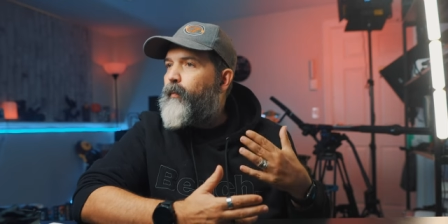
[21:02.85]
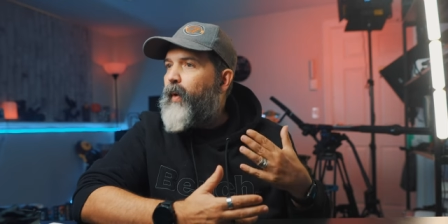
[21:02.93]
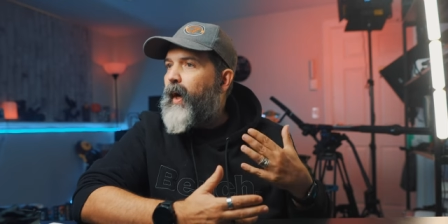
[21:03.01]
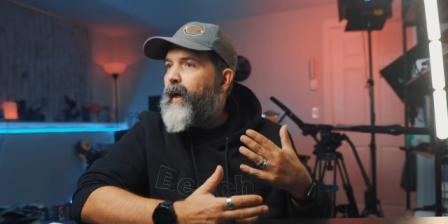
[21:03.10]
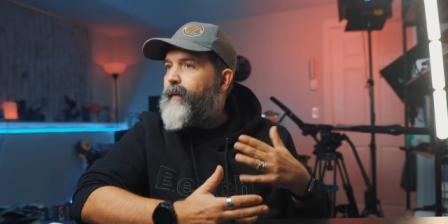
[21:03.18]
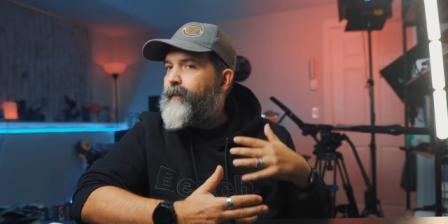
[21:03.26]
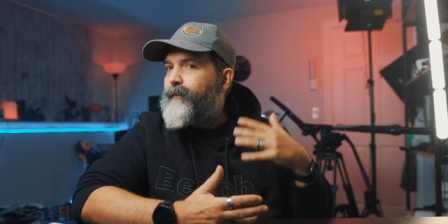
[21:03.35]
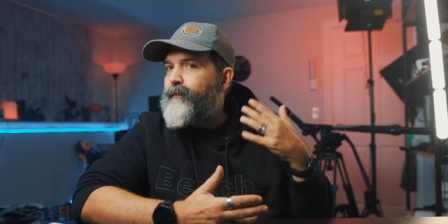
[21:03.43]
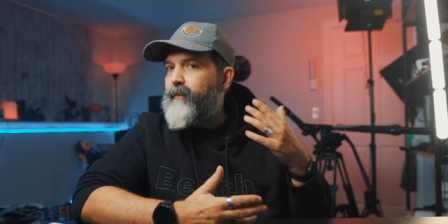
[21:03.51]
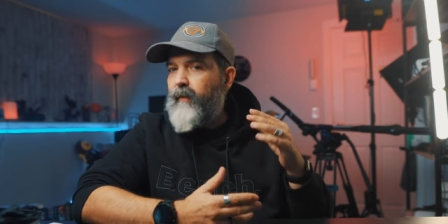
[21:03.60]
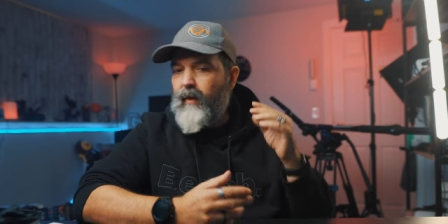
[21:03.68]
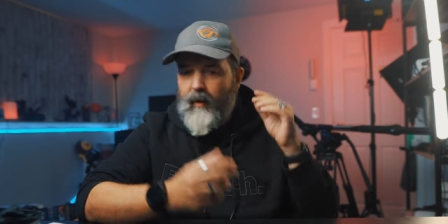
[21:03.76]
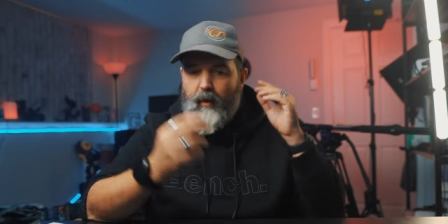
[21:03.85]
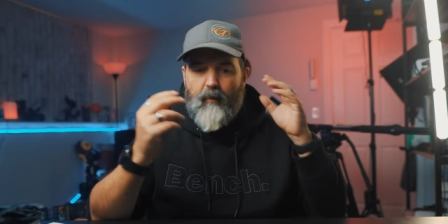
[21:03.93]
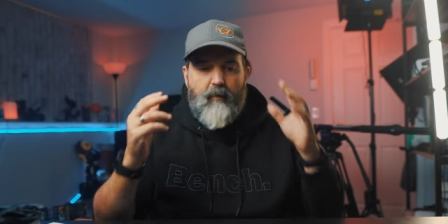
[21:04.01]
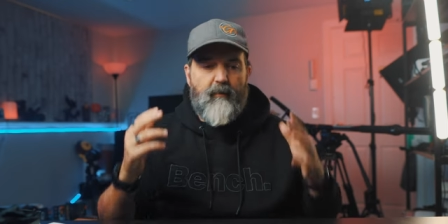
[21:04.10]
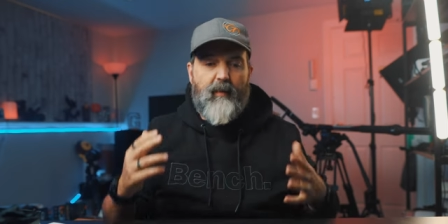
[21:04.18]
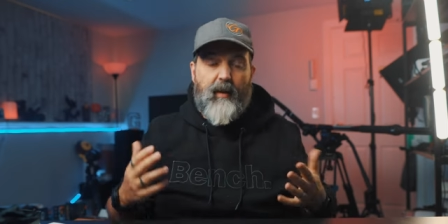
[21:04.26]
but you
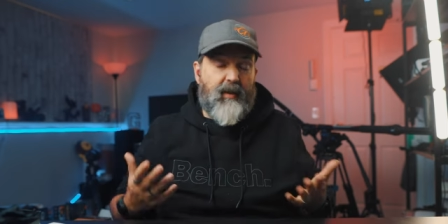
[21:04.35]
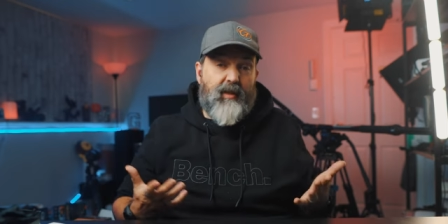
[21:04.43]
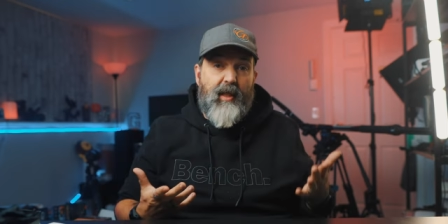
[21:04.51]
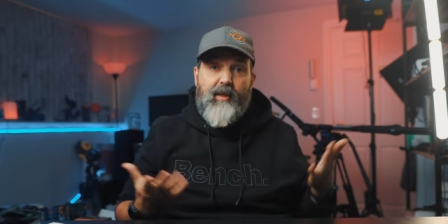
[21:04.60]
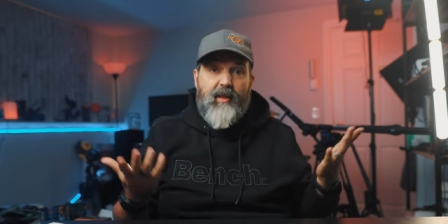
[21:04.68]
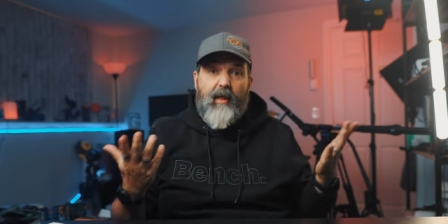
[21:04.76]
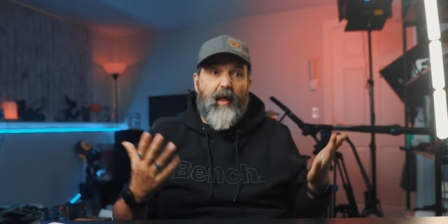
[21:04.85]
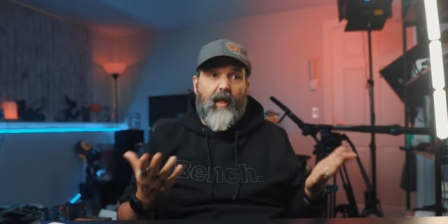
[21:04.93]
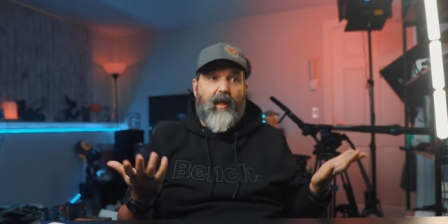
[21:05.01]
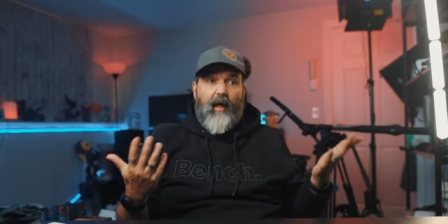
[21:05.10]
know it's decent. Like